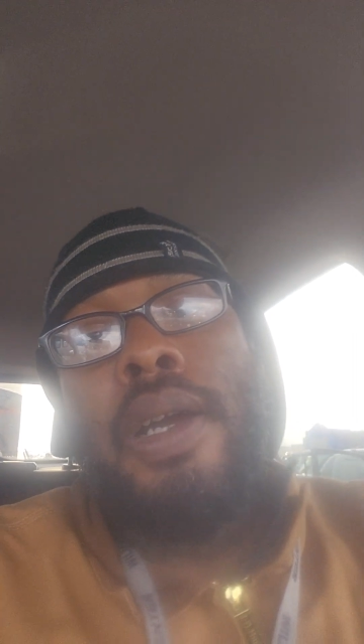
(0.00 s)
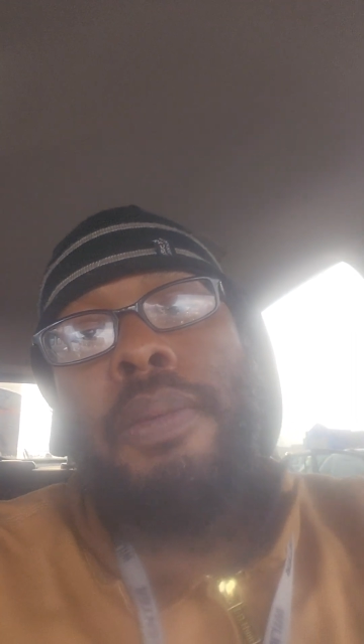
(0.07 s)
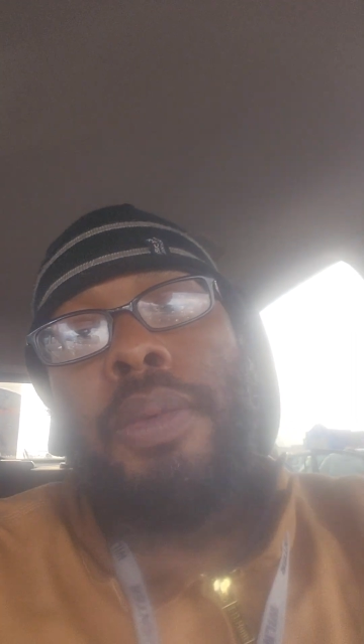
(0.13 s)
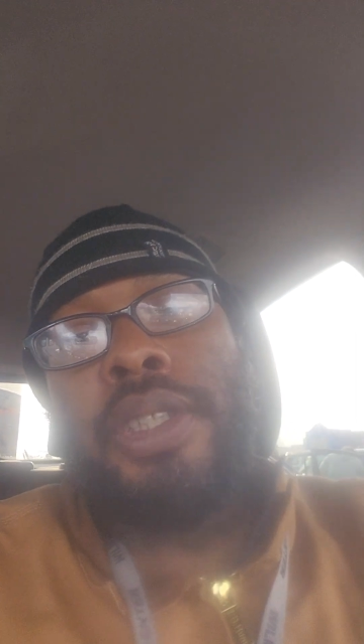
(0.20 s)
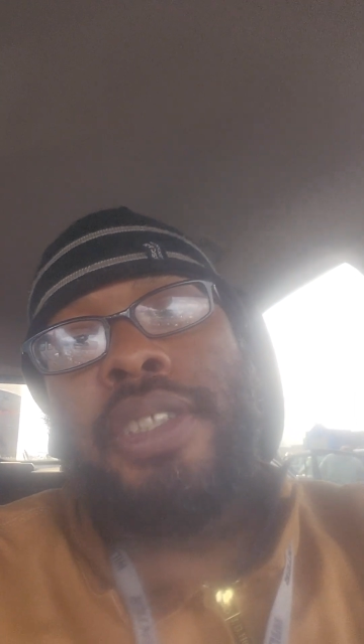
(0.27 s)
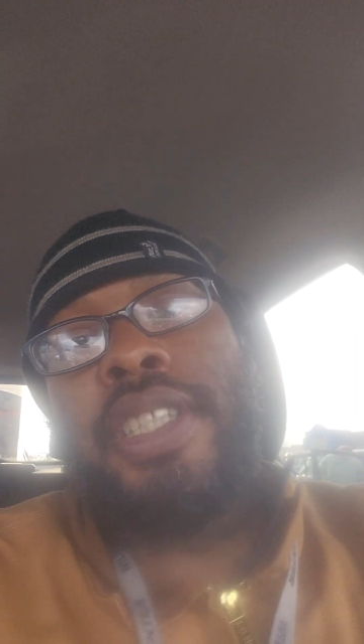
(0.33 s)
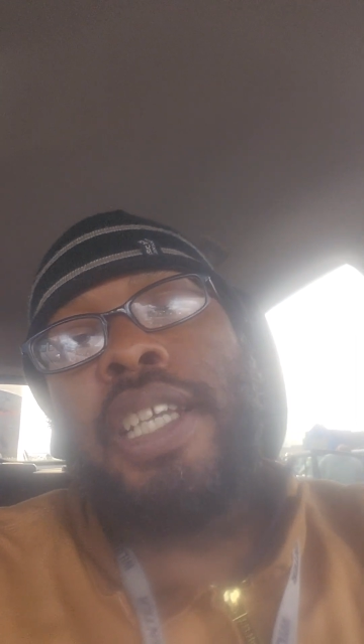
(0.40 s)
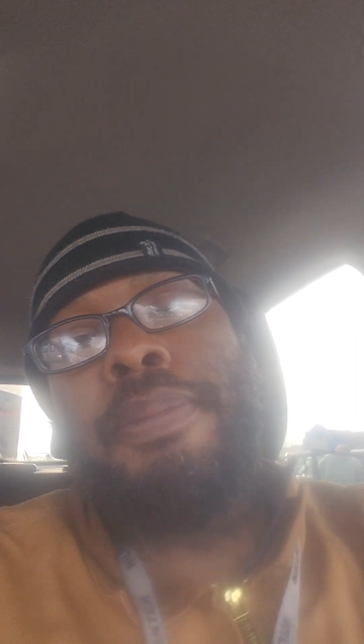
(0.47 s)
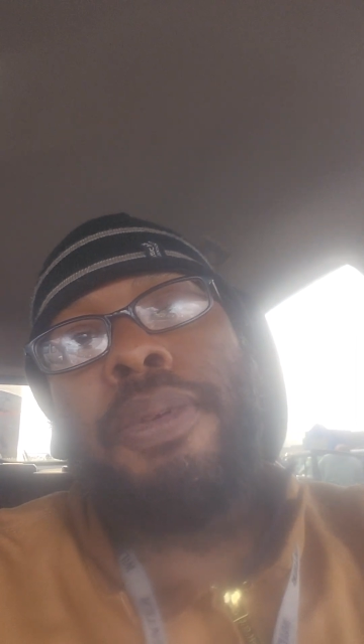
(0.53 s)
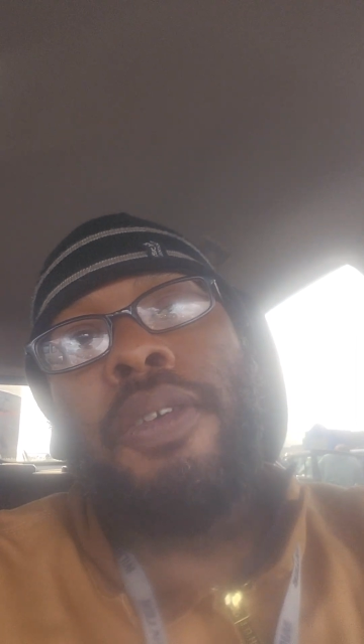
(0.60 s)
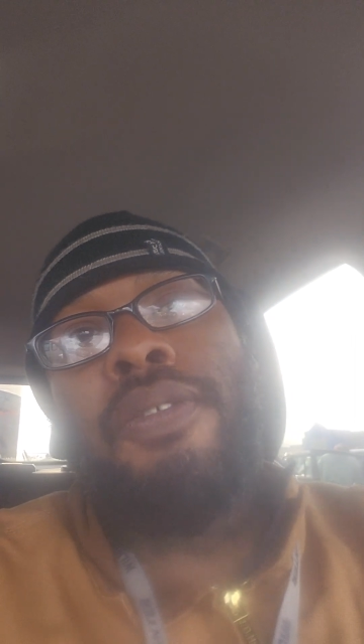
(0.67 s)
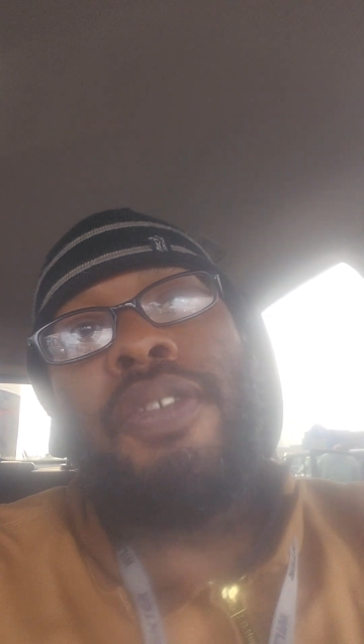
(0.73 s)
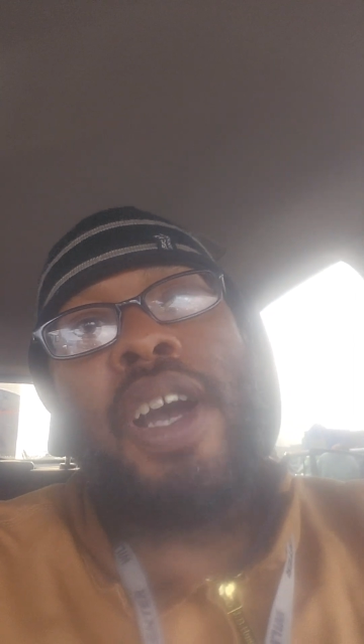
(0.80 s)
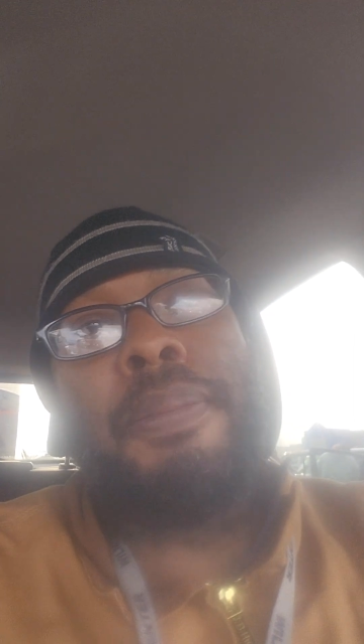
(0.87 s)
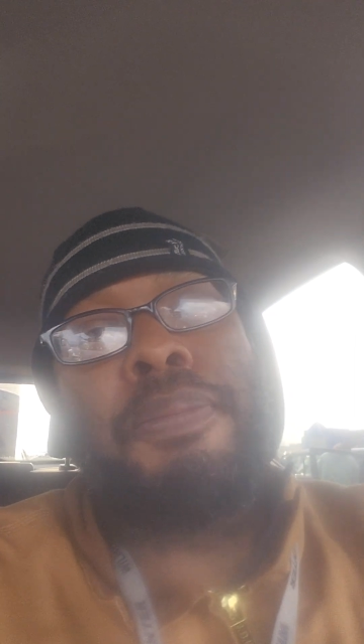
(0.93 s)
which then
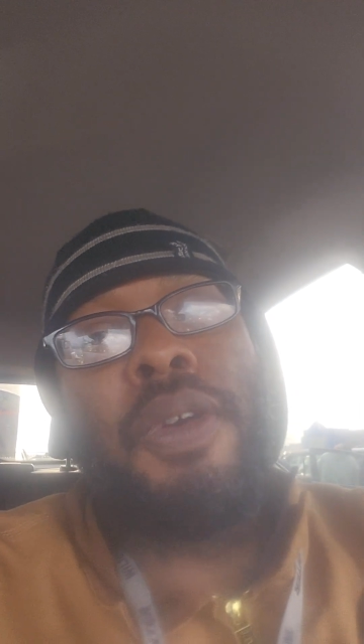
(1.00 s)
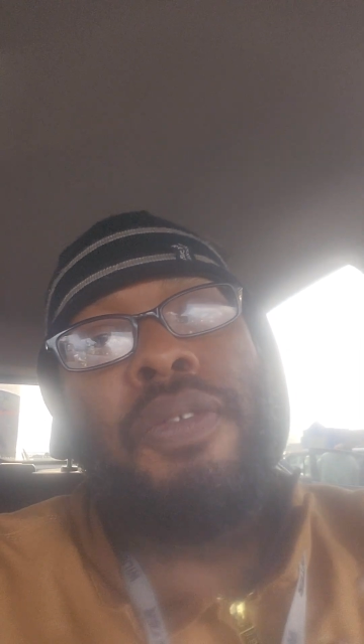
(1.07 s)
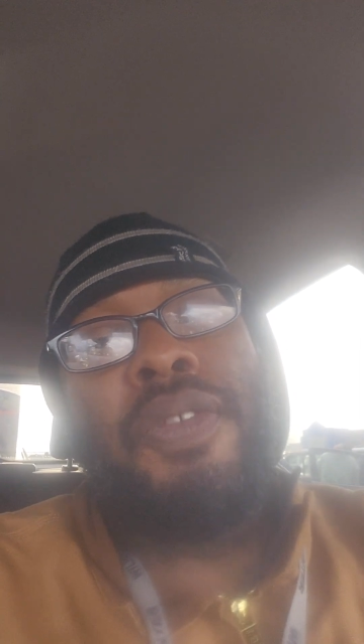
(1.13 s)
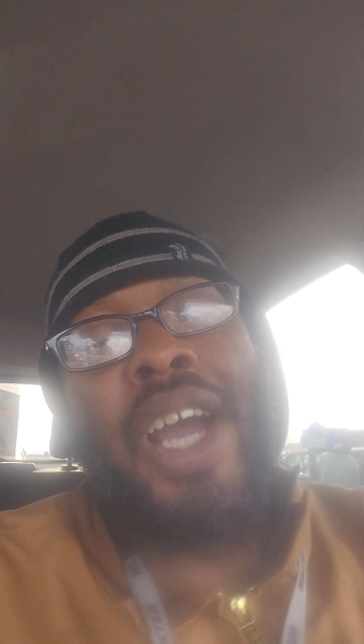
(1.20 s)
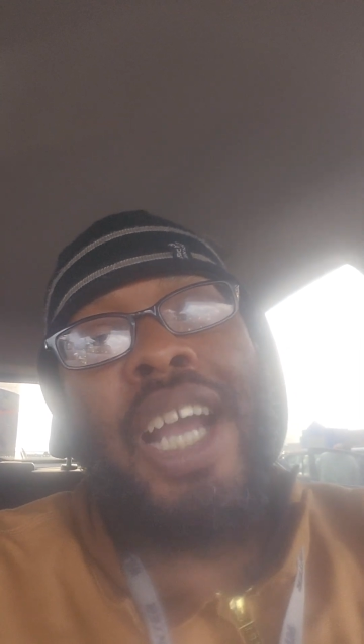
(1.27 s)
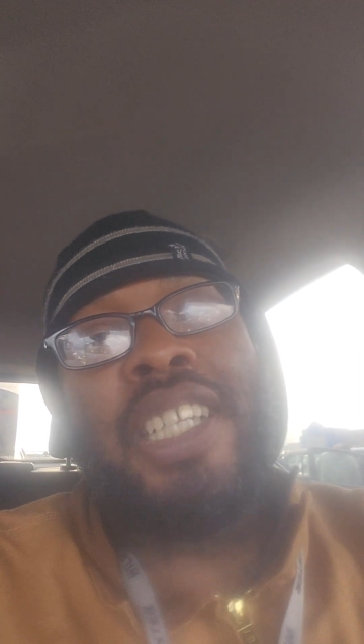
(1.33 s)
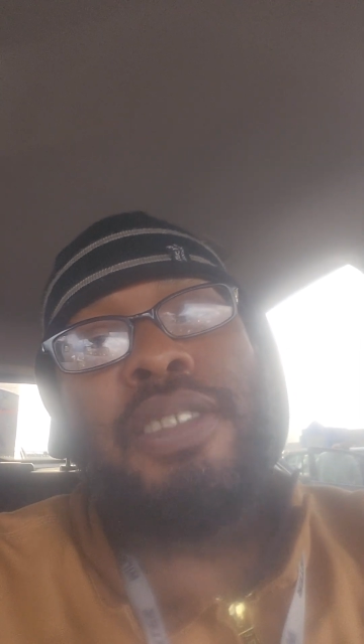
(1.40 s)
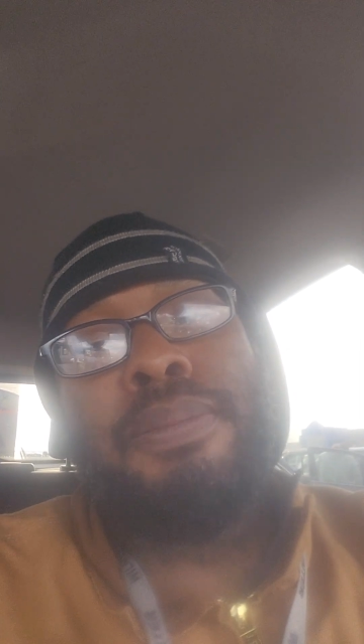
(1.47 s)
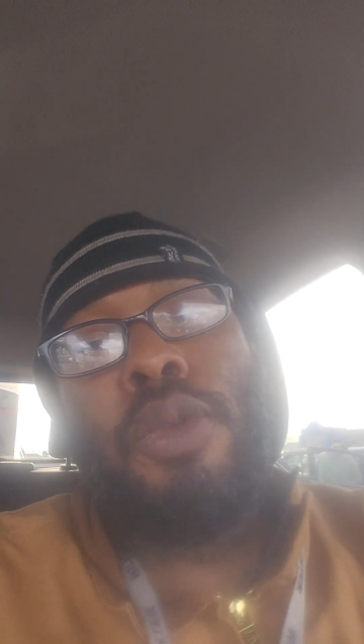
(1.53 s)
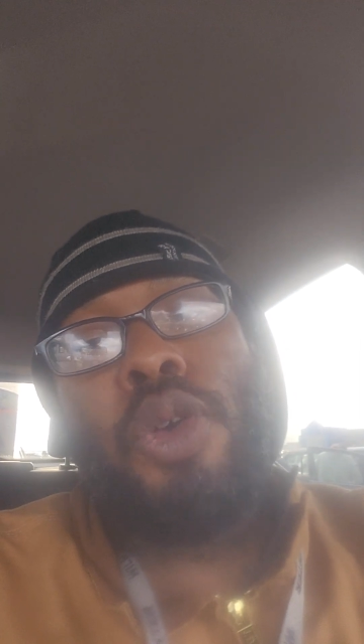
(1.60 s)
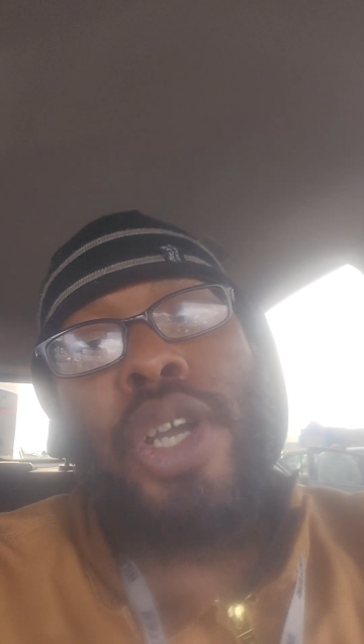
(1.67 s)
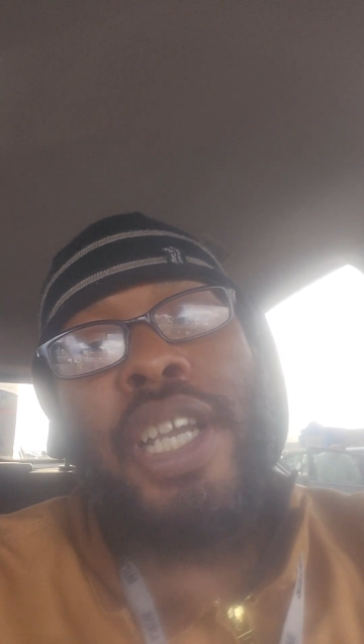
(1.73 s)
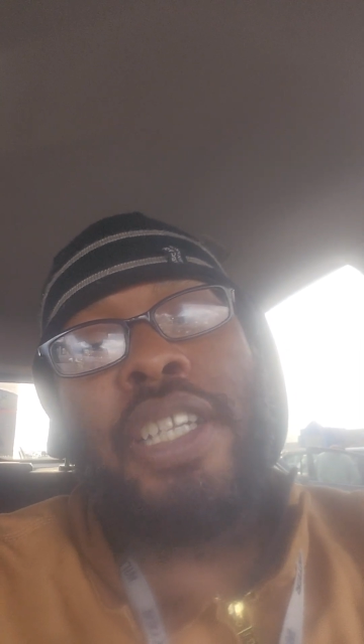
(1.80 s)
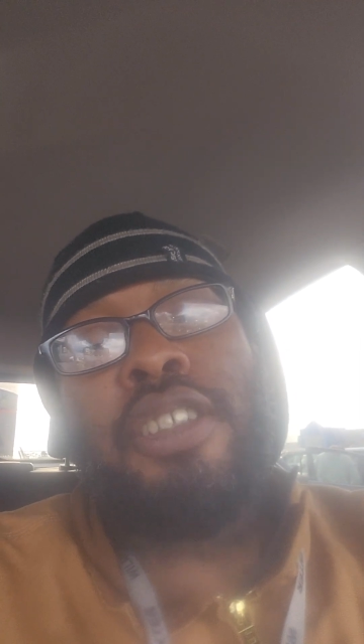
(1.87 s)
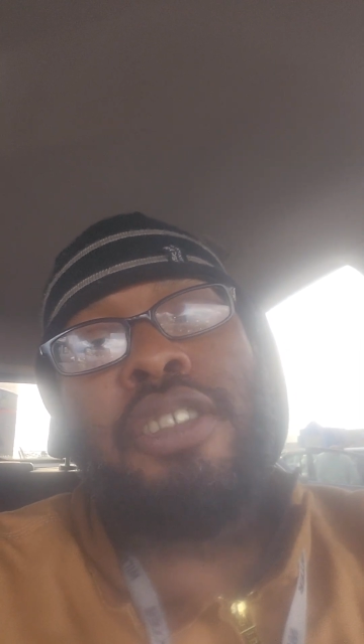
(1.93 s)
provides
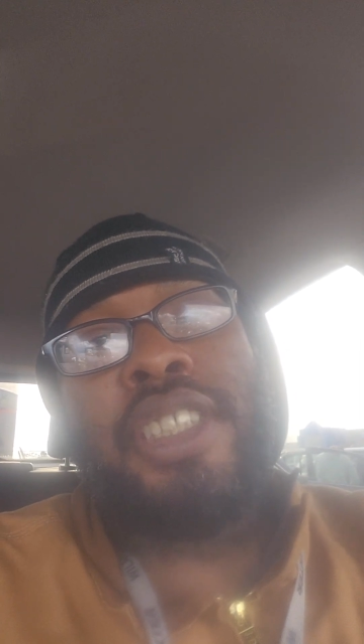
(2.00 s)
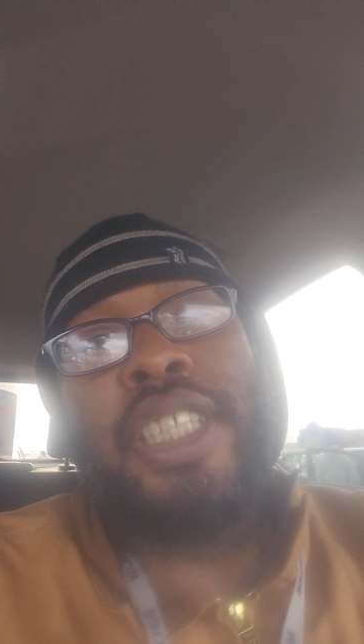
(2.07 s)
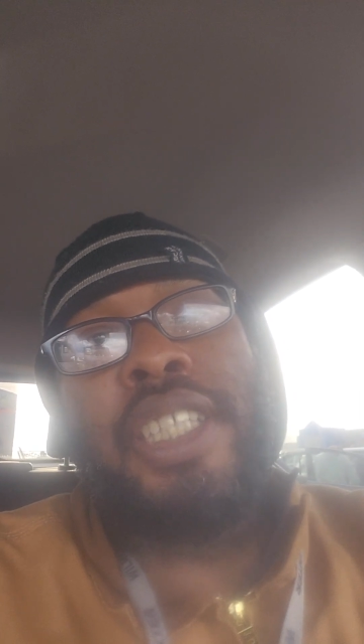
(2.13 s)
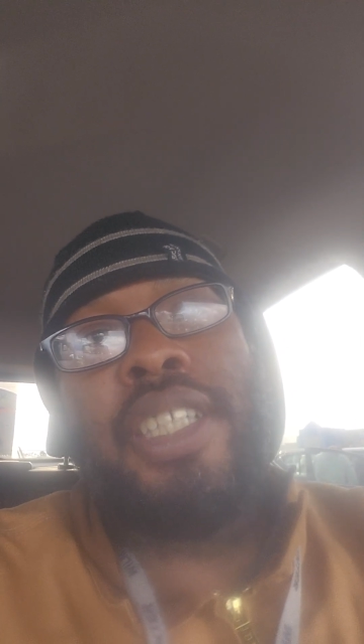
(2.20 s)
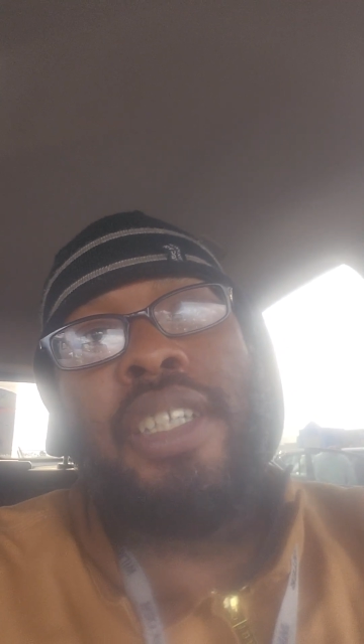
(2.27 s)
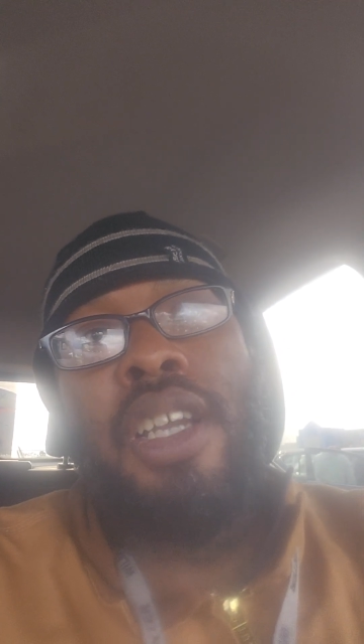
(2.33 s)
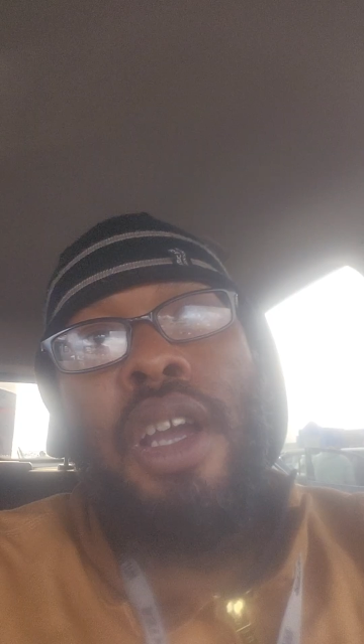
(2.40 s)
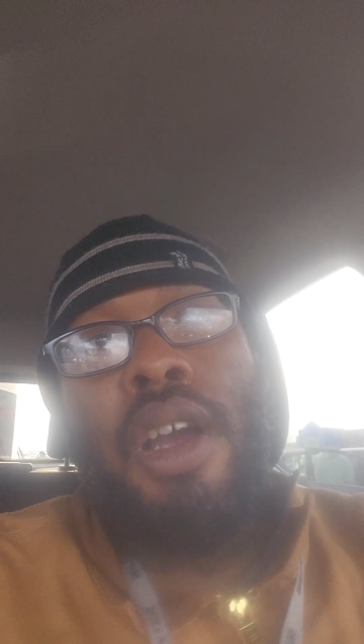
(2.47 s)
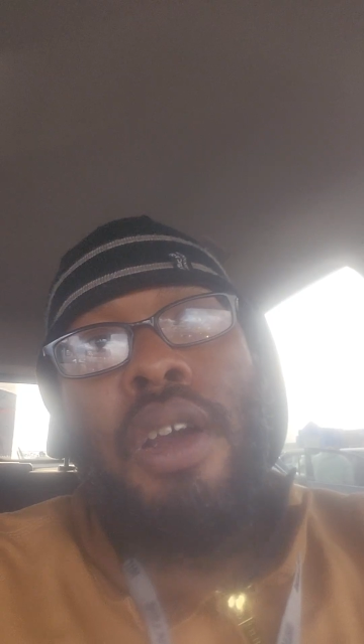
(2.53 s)
more energy